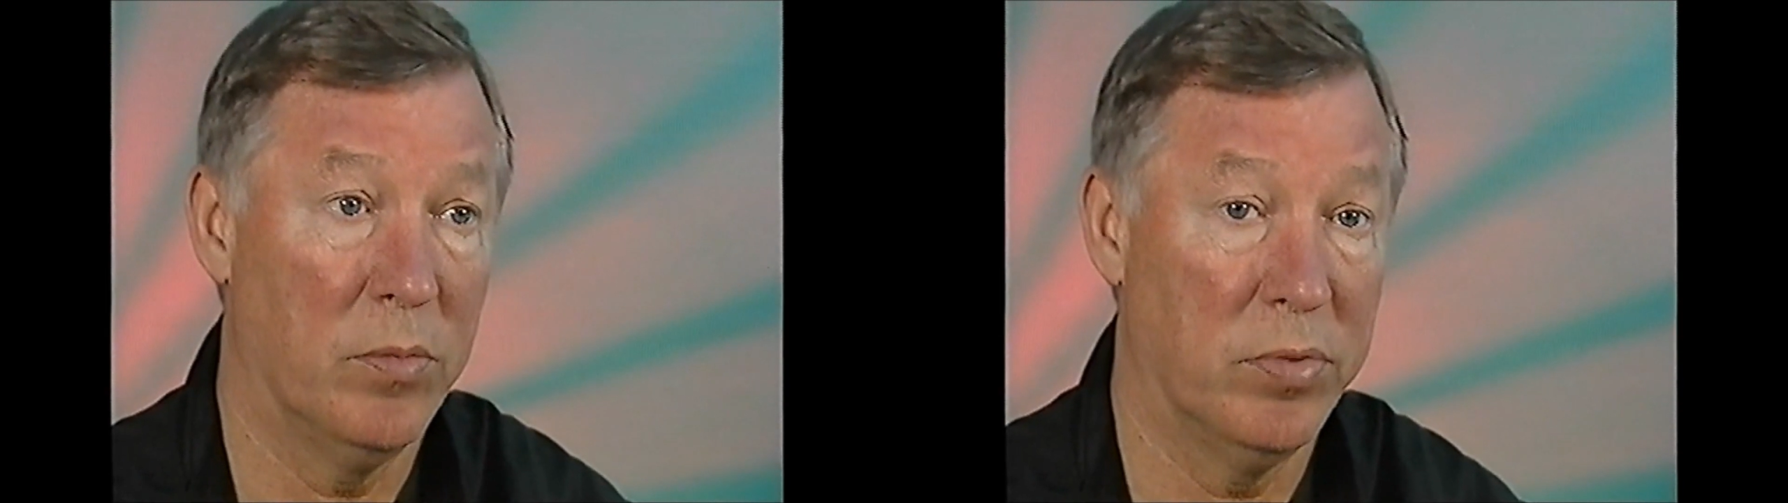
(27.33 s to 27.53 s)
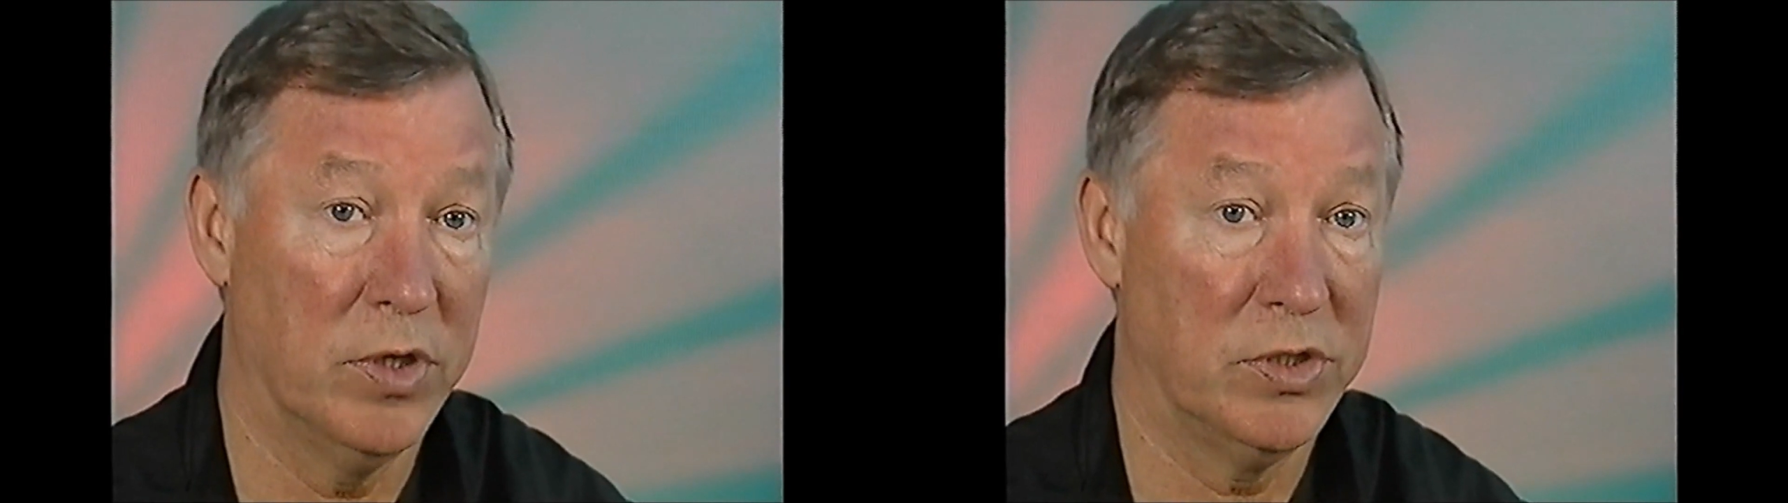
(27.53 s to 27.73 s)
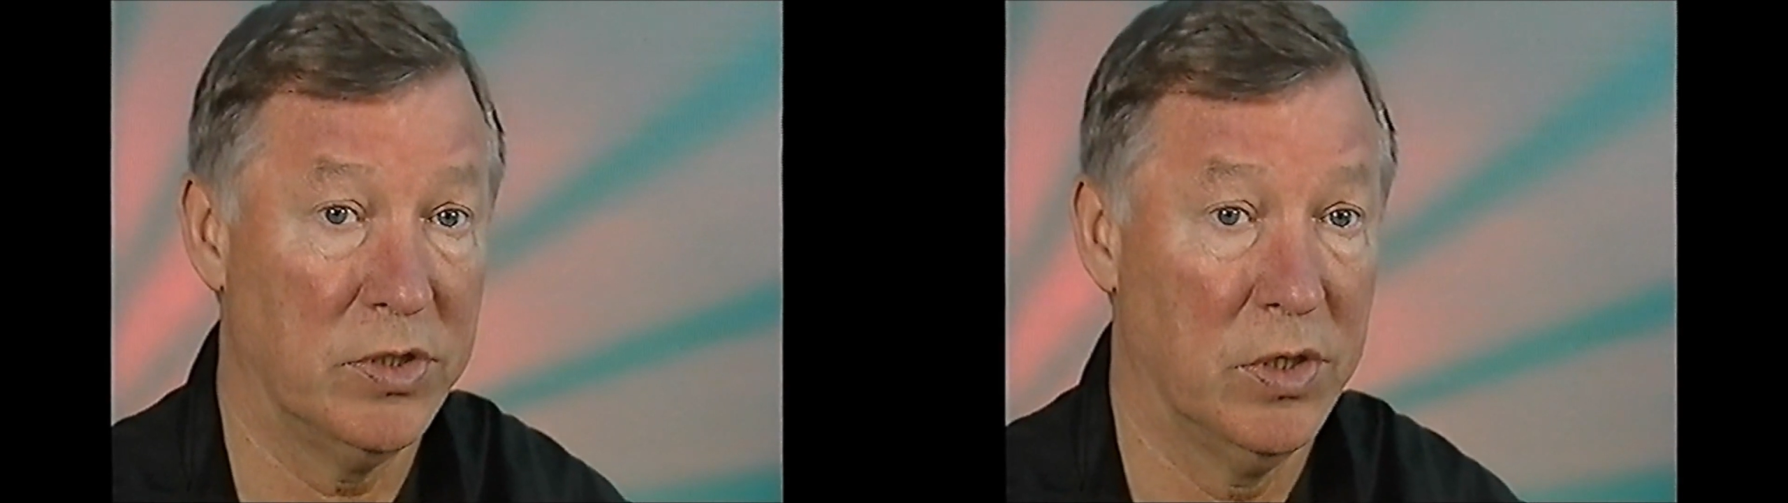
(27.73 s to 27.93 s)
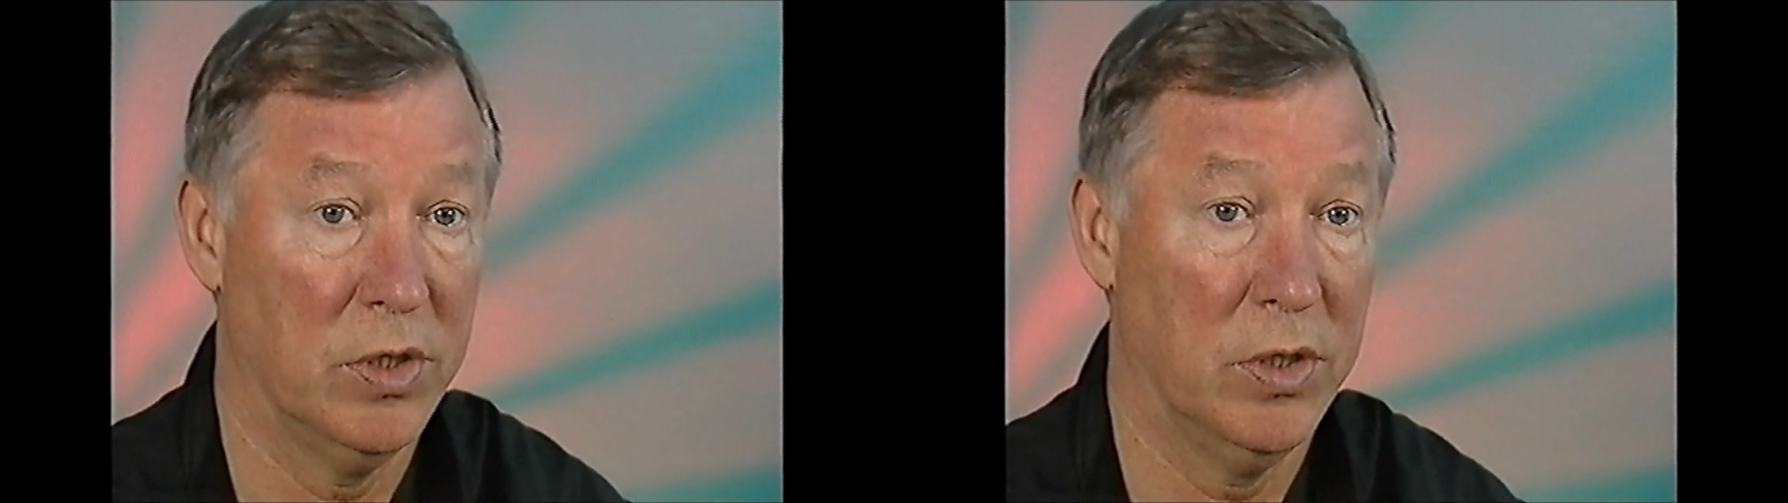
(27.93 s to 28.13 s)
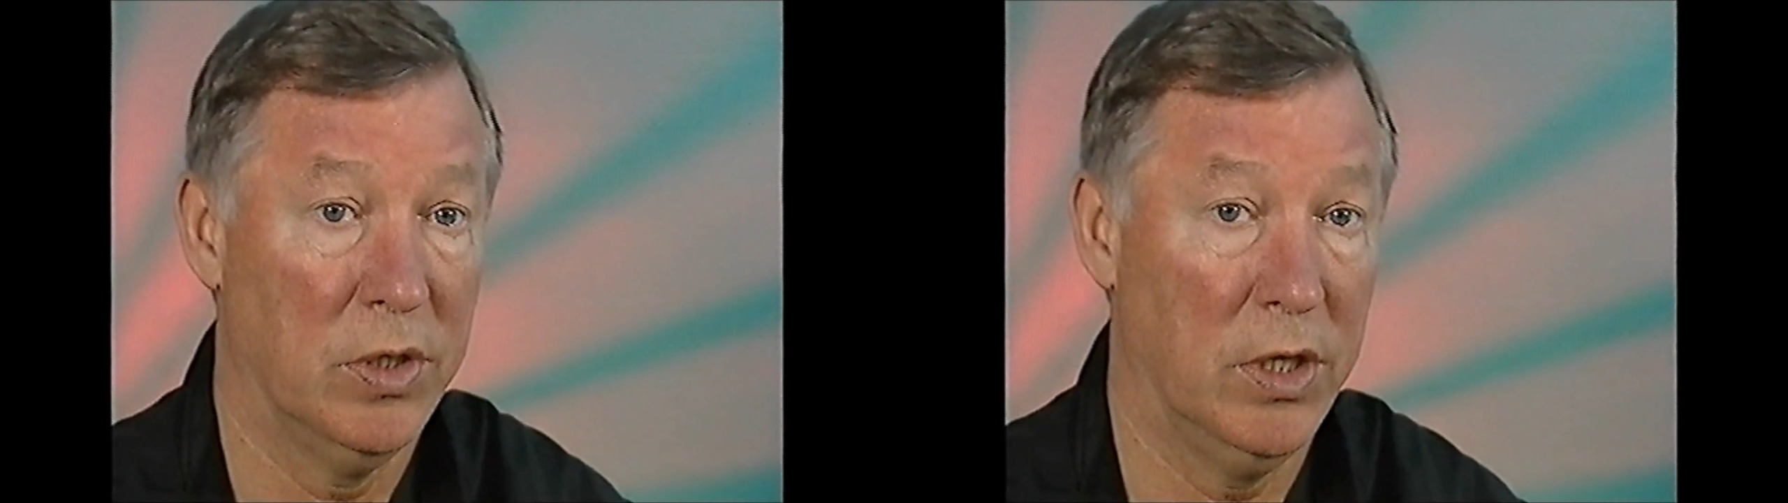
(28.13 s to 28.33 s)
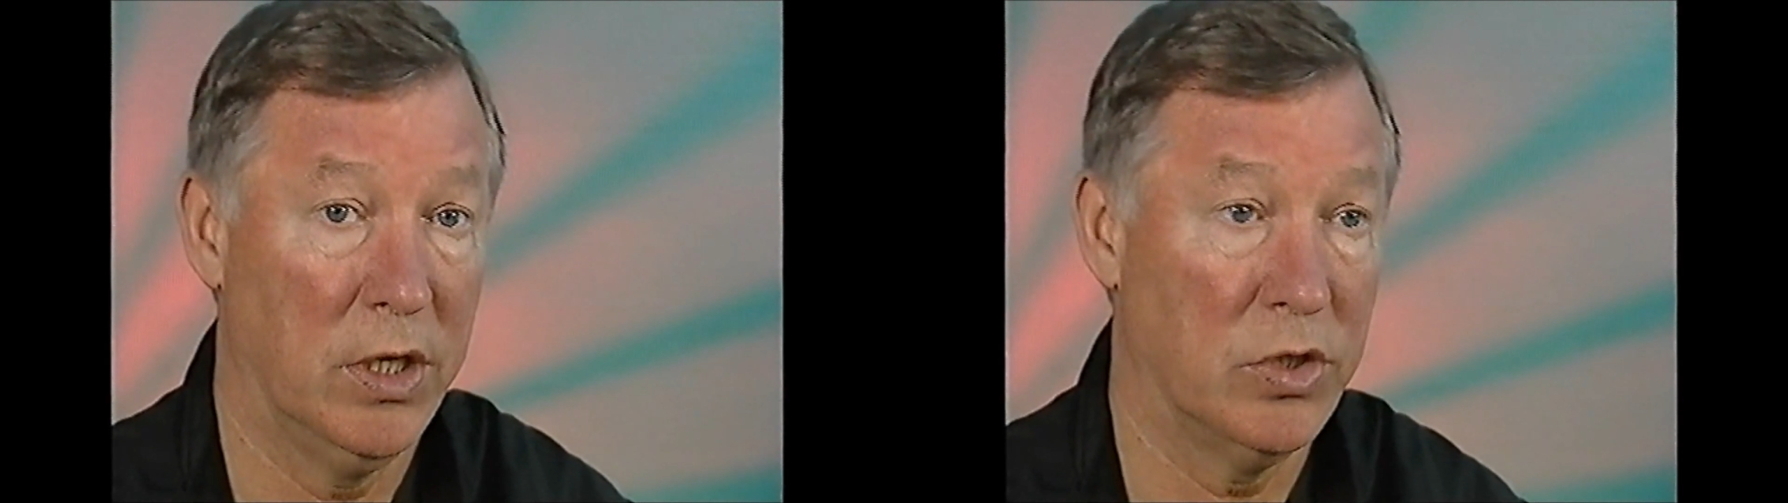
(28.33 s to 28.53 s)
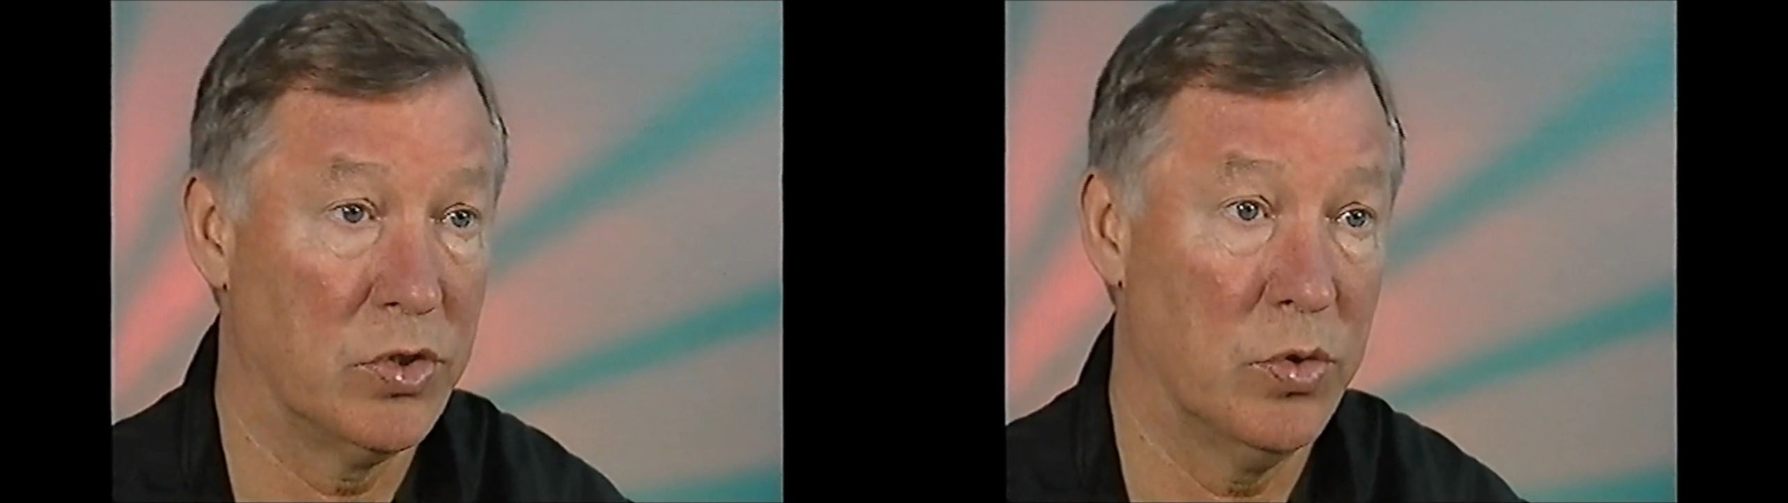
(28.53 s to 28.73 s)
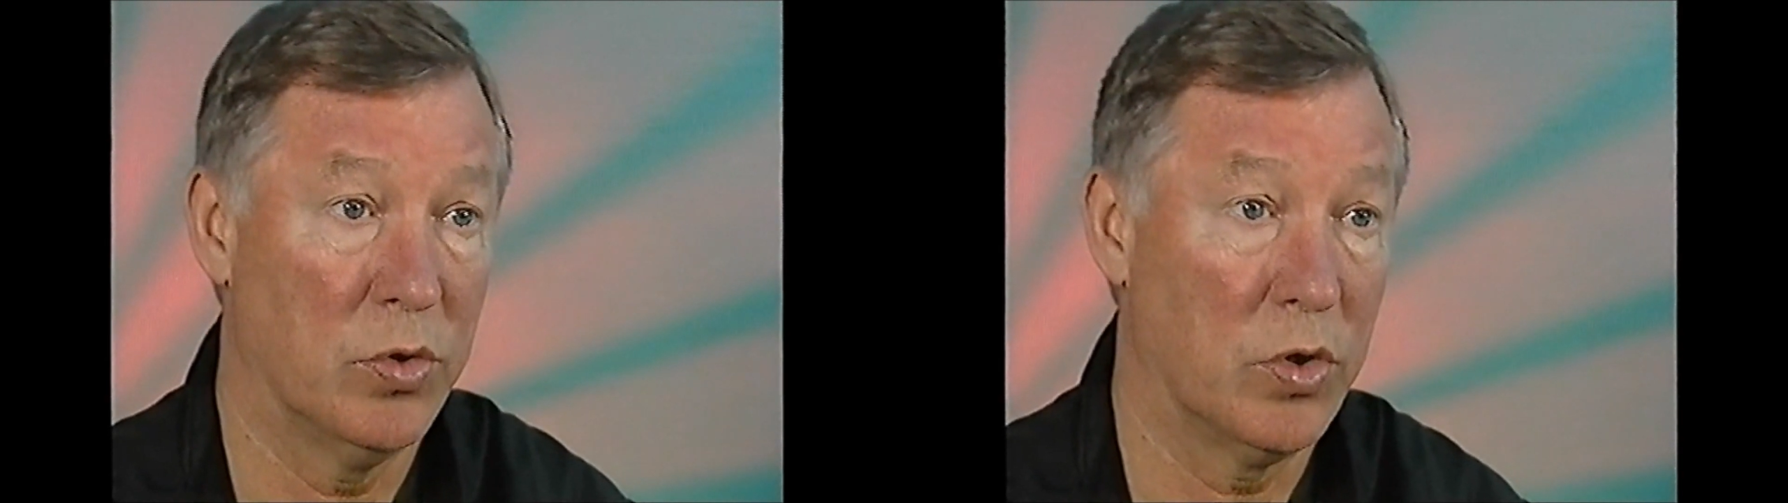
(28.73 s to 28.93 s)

Plus, he could score